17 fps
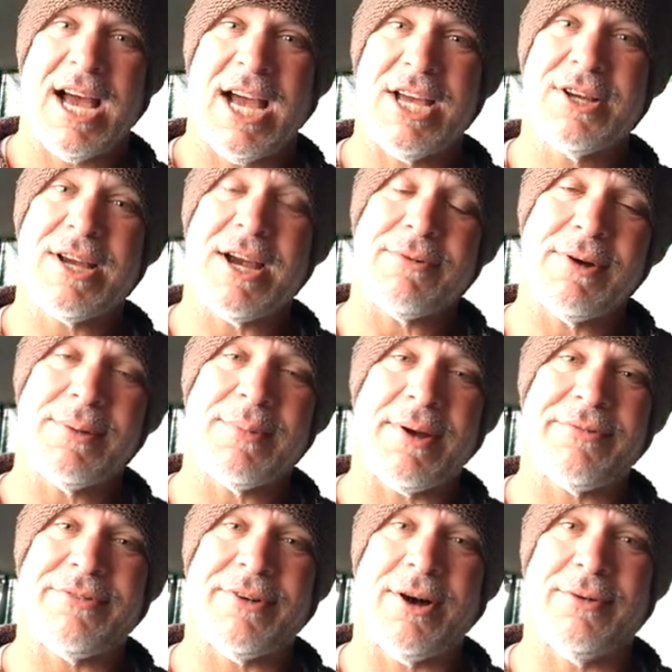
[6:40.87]
I got rid of
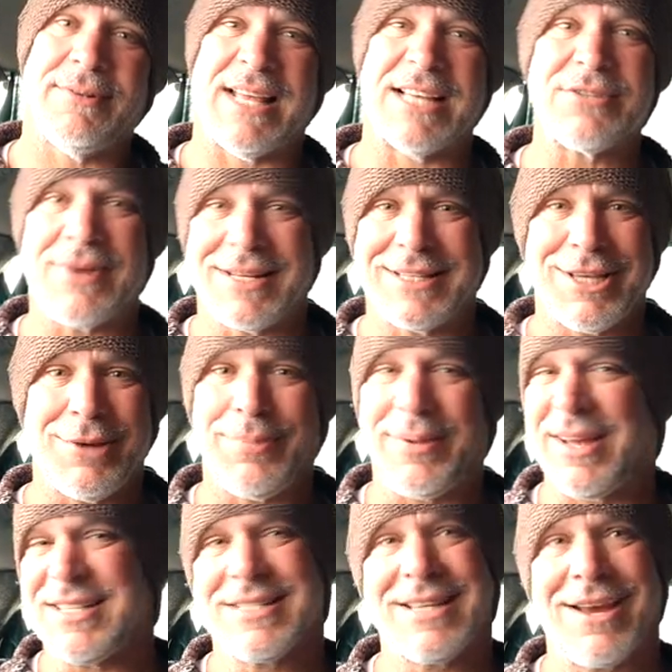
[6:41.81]
my phone. That's what I tell
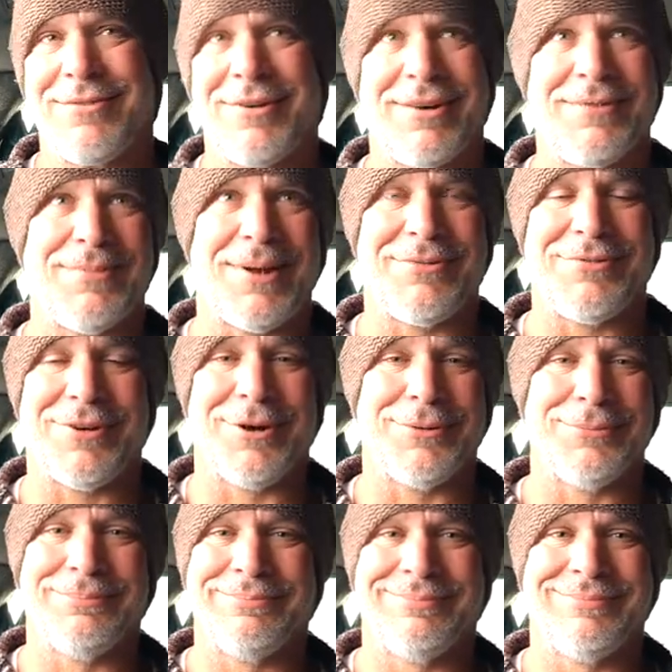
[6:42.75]
people. I just got rid of my
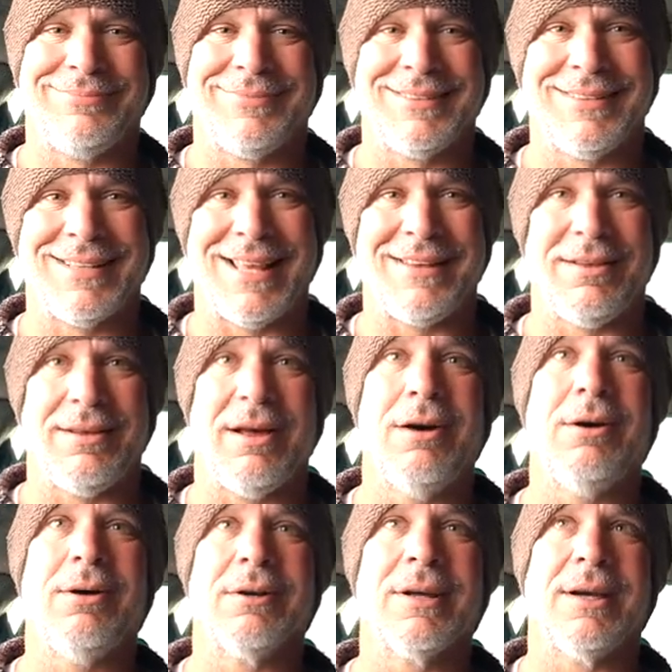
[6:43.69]
phone. And then,
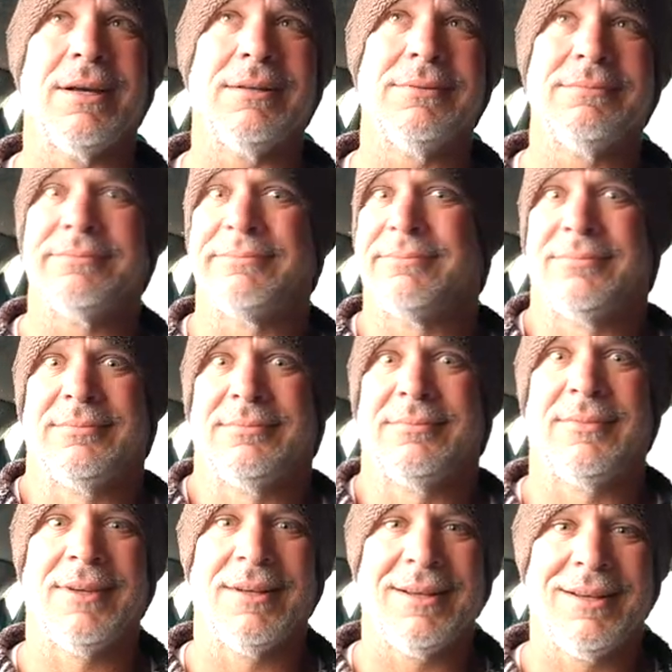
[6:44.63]
oh, okay.
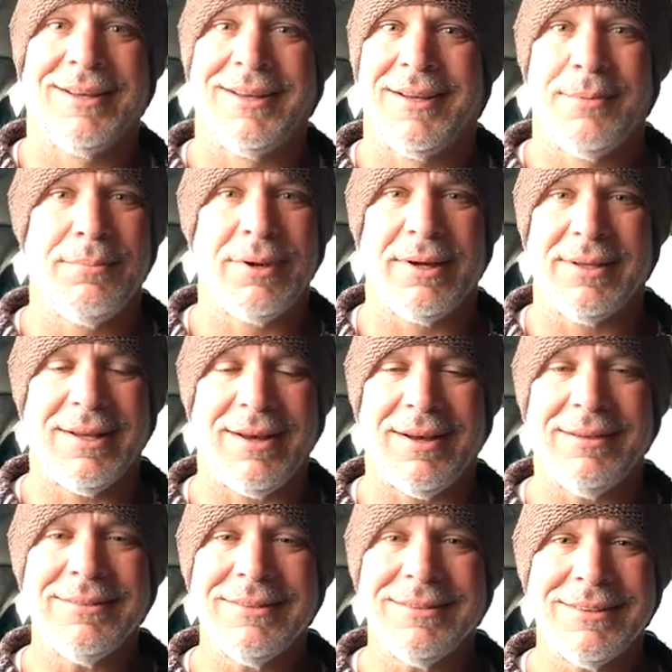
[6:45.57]
But, you
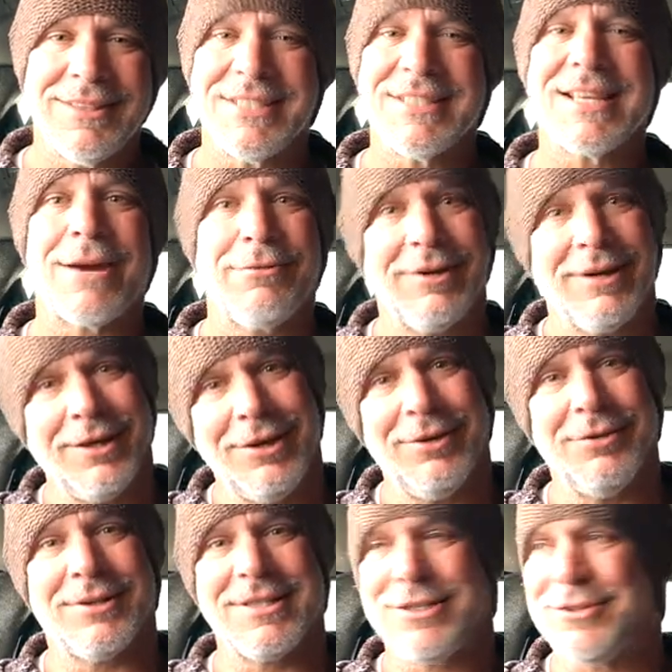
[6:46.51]
know, you just got rid of
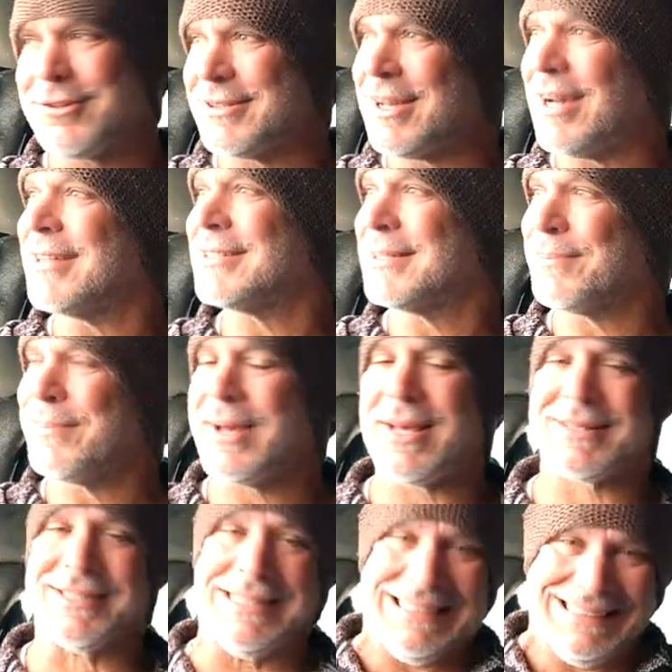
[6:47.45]
you because you're a toxic
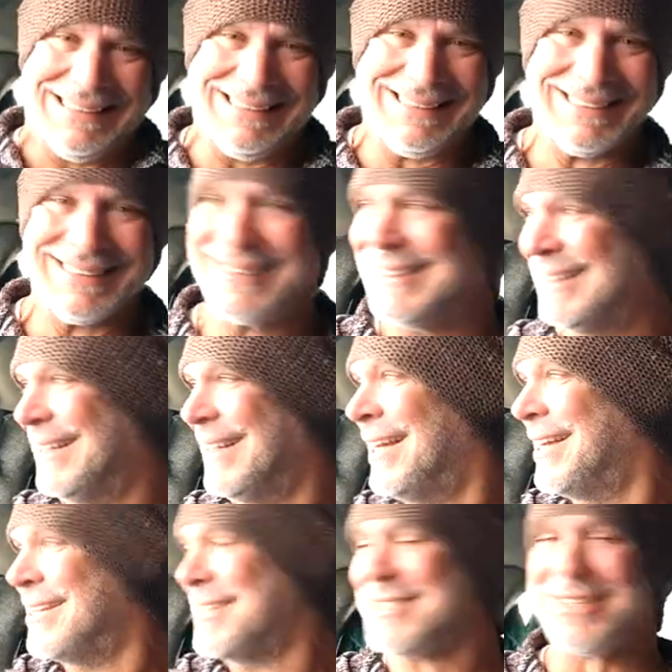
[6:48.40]
mess.
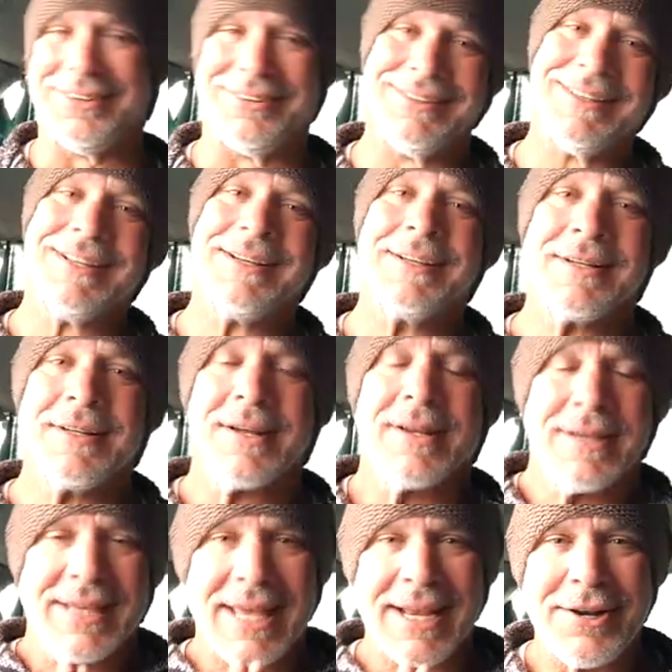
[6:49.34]
So,
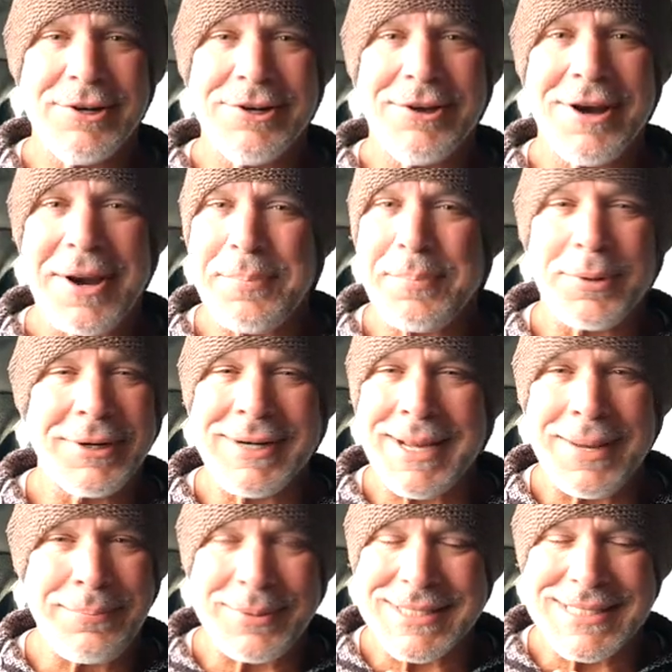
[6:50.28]
get in your emperor
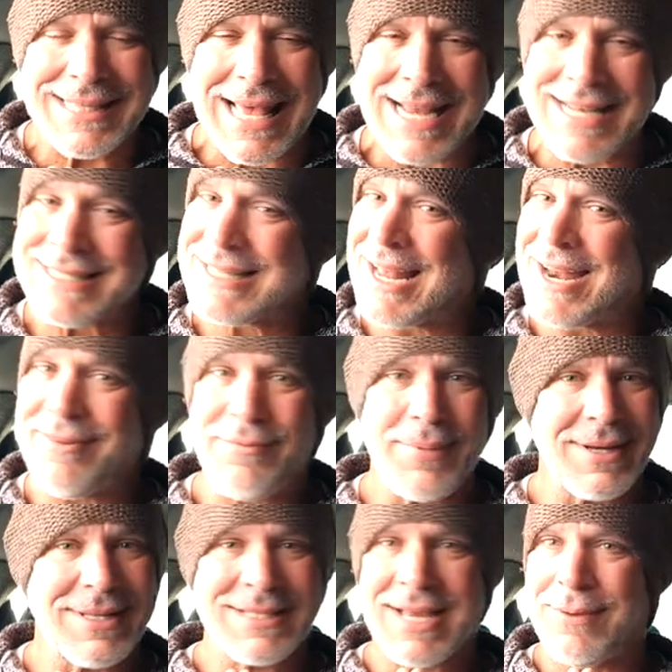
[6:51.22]
and empress status. Not
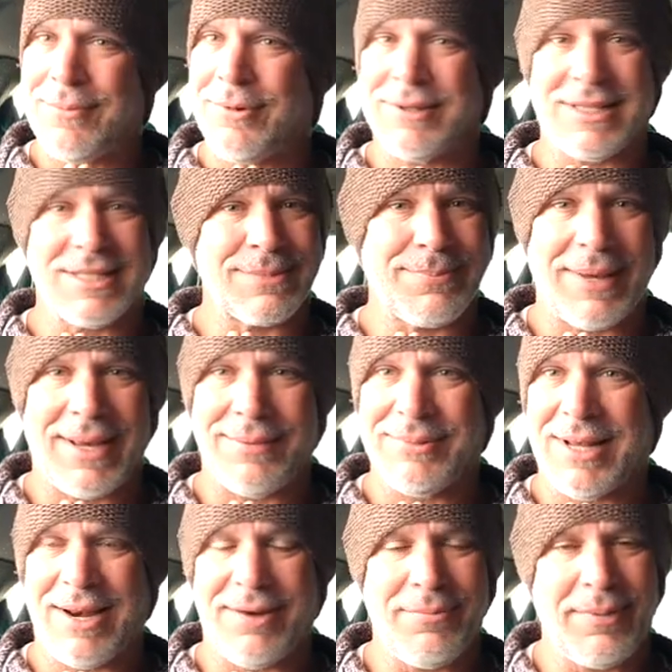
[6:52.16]
everybody's coming with this,
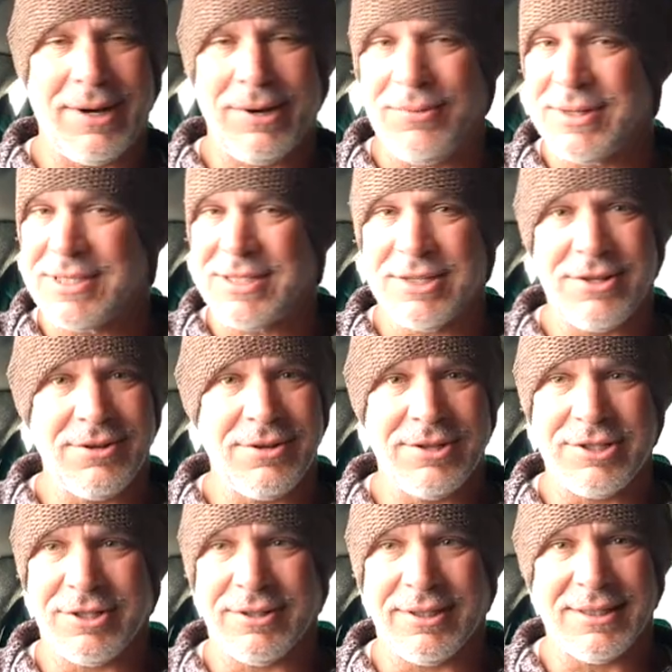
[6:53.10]
babe. Not everybody wants to do
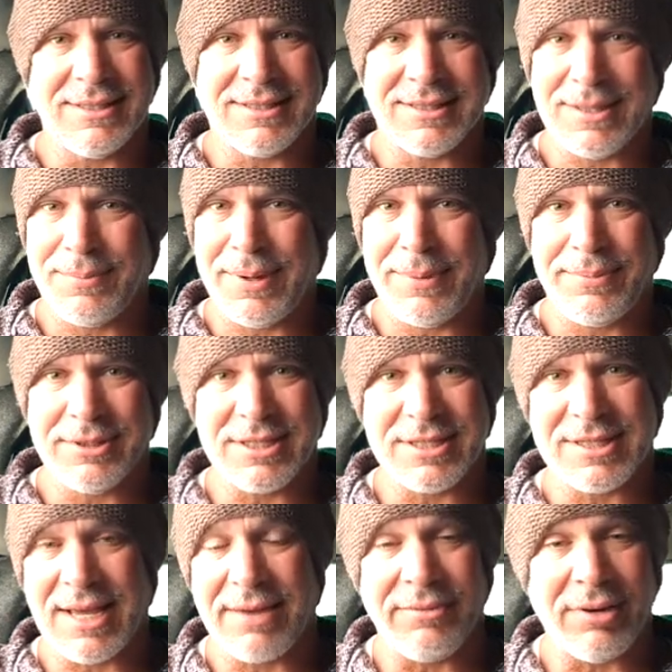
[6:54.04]
the journey. Some people
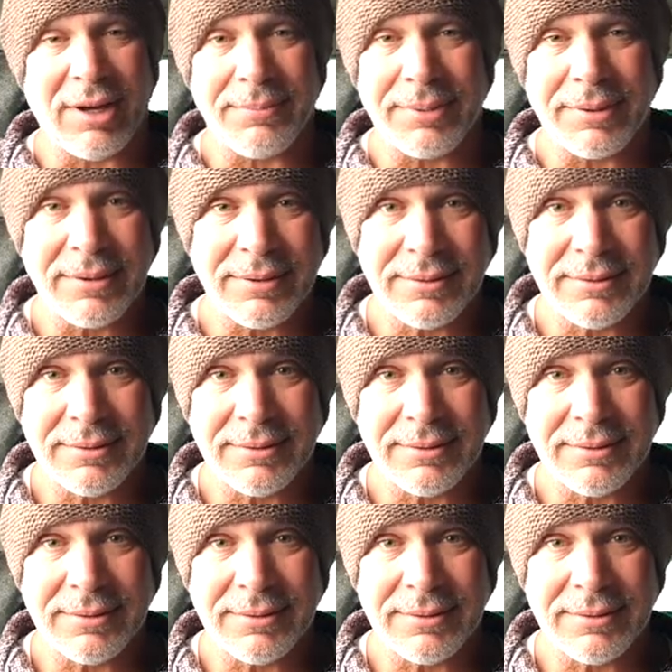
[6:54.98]
just gave up.